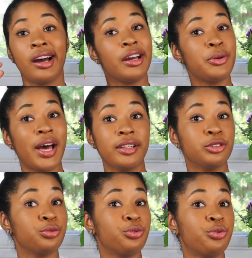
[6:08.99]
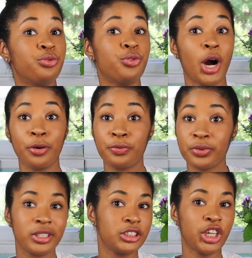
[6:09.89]
you had this rough
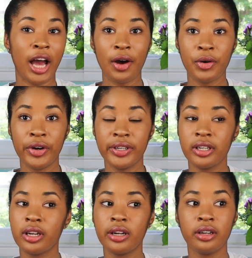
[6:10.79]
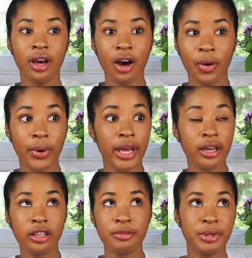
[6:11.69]
childhood. No,
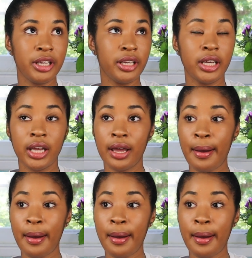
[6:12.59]
it could be